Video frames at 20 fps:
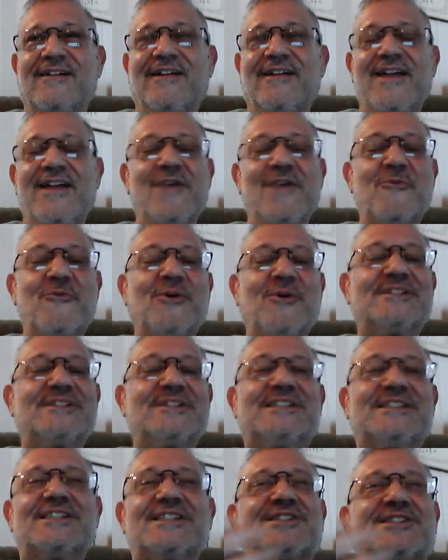It was
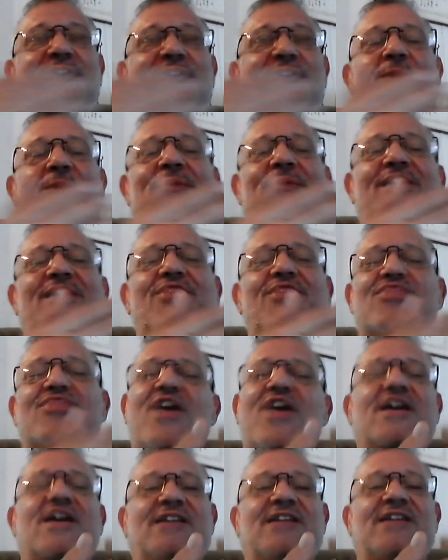dystopia
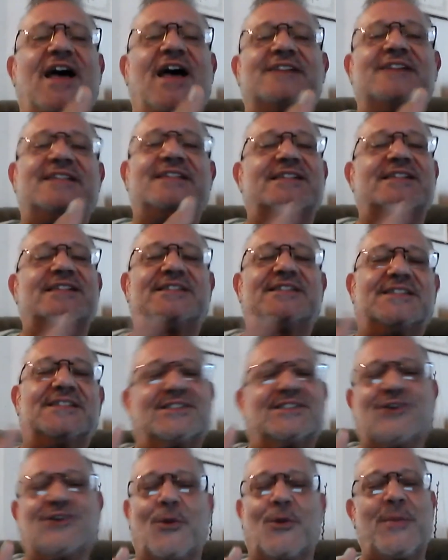then as it is
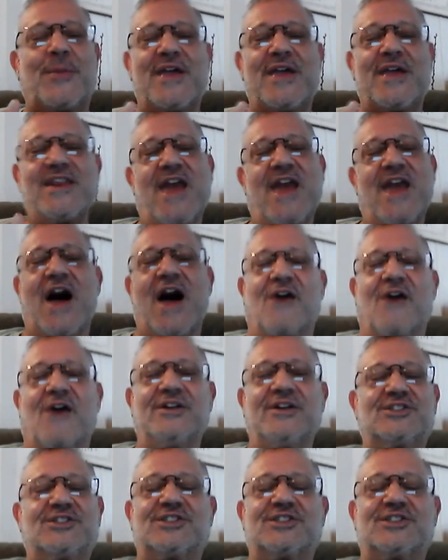dystopia now.
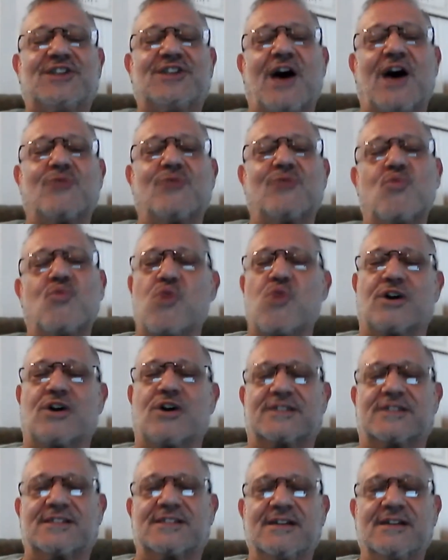It's just gotten
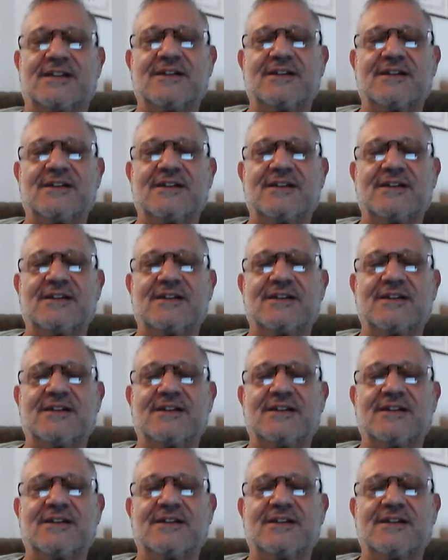worse.